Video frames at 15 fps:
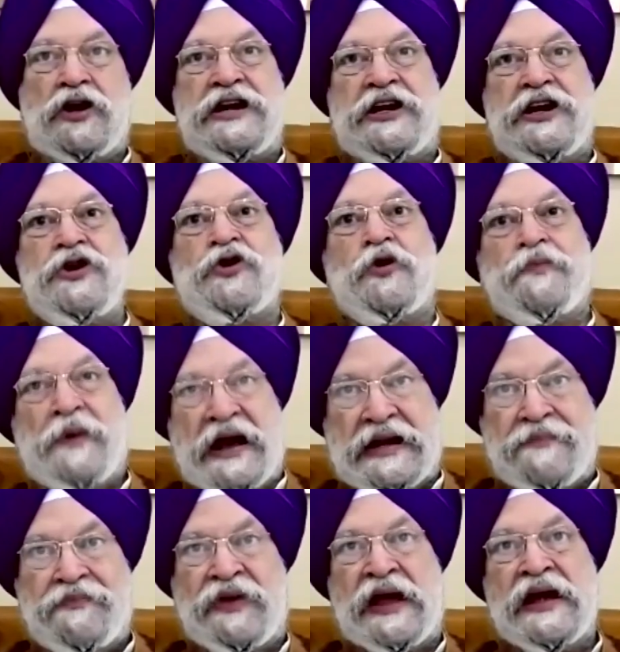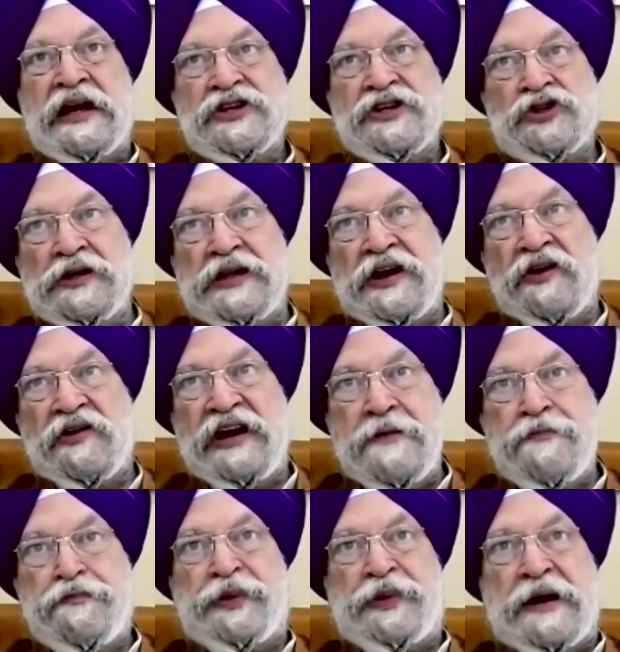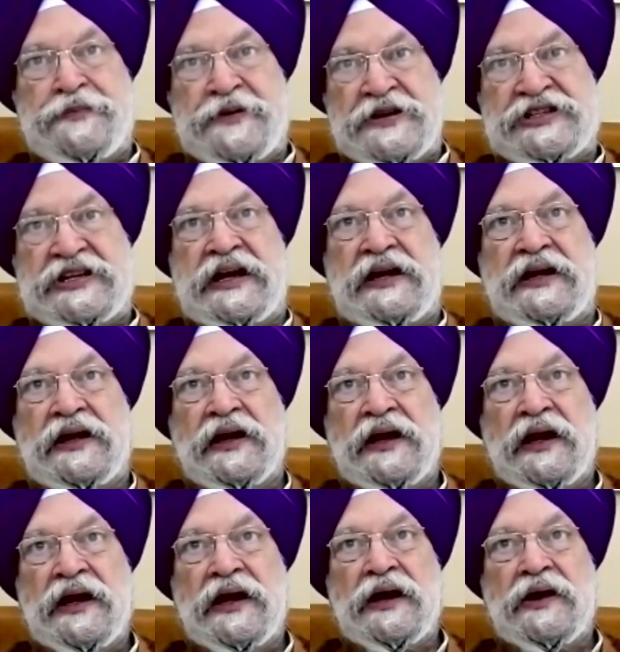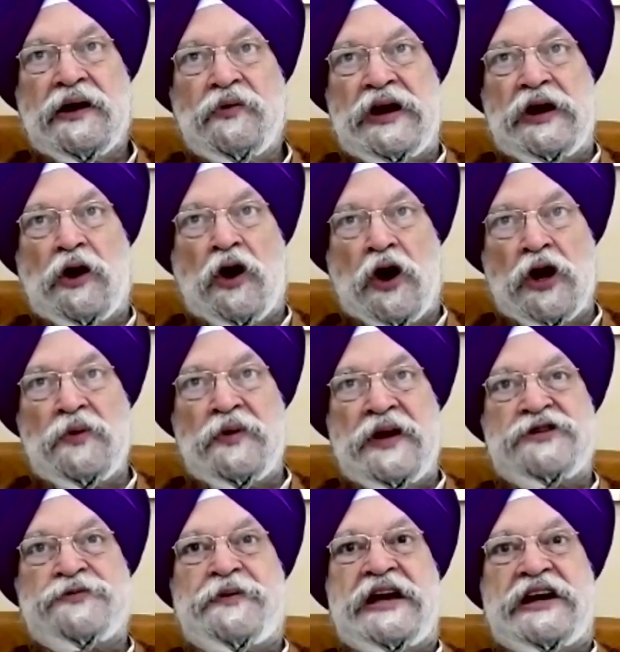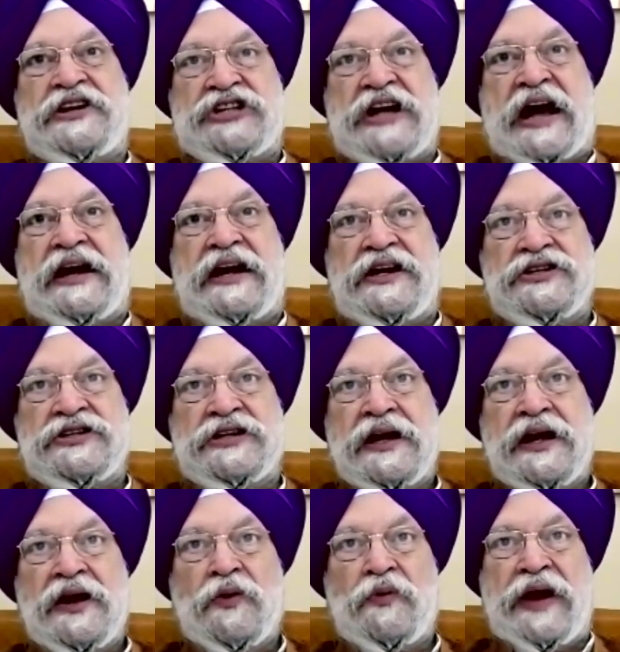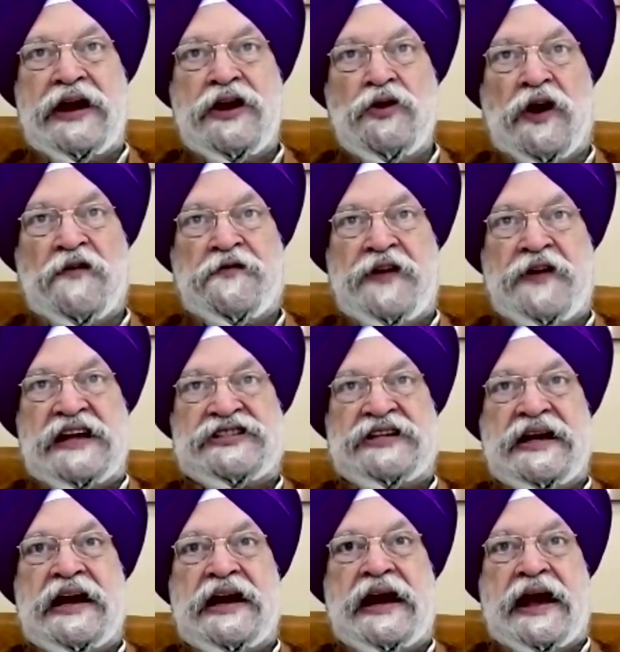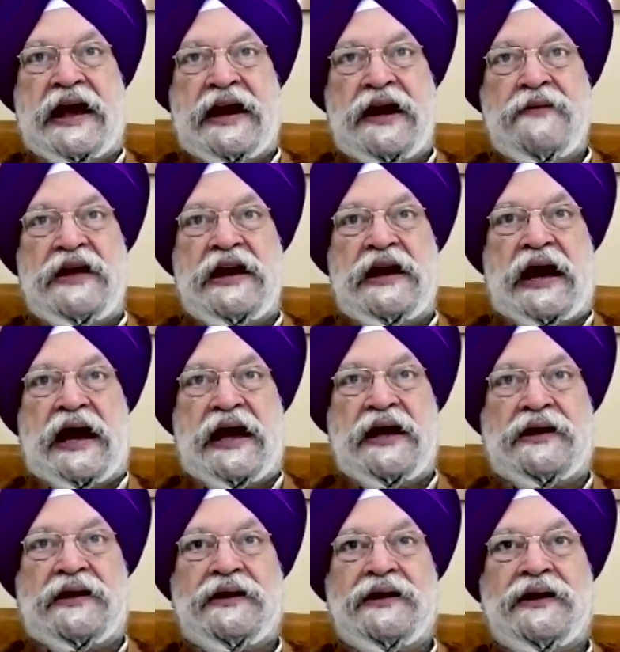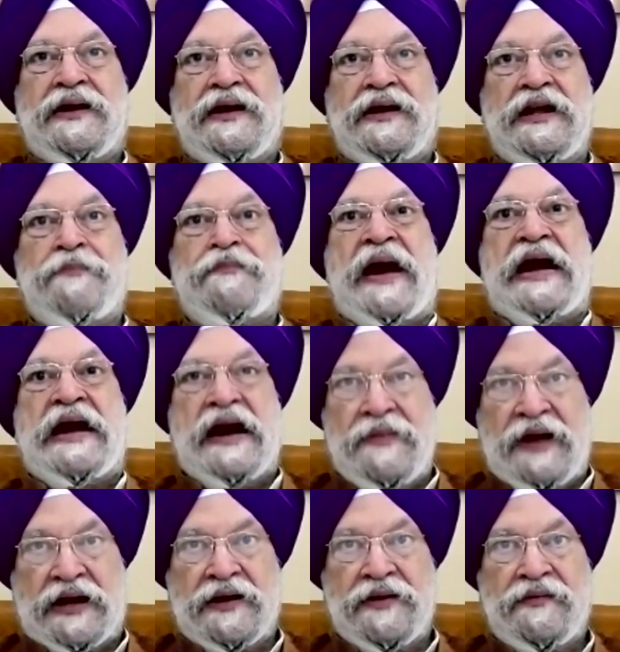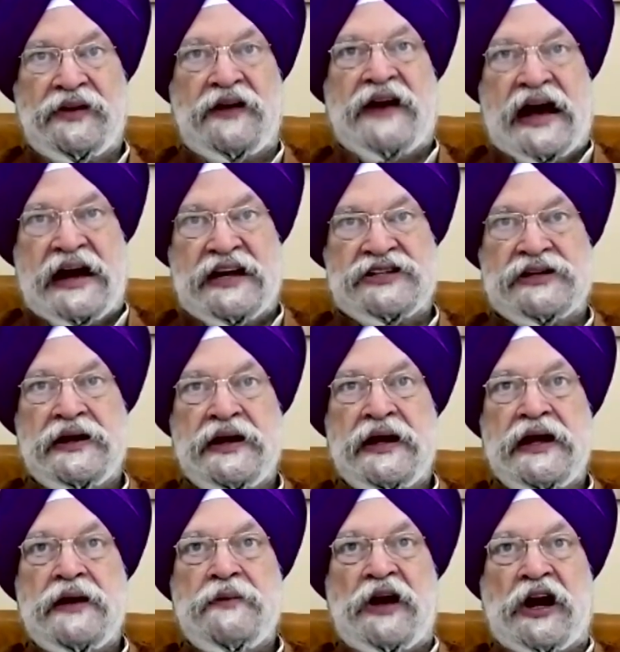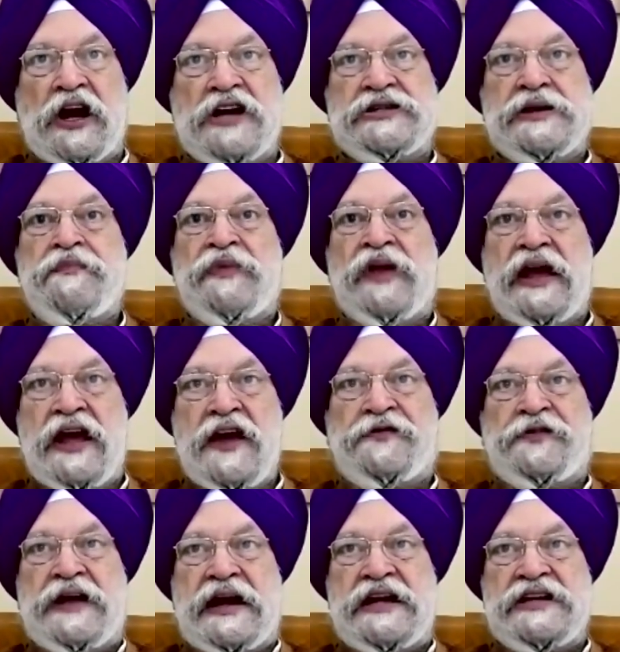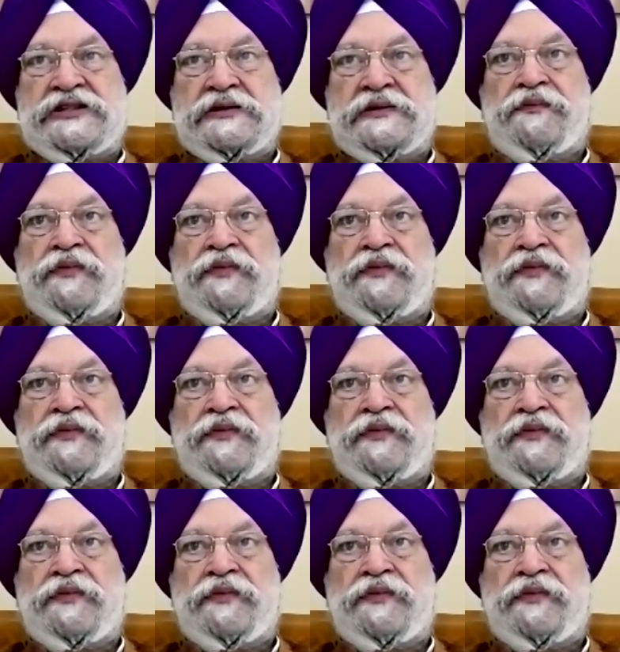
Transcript: continue to pay them. So the repurposing will always be a challenge when you are facing an enemy like the pandemic, the virus. Because if there is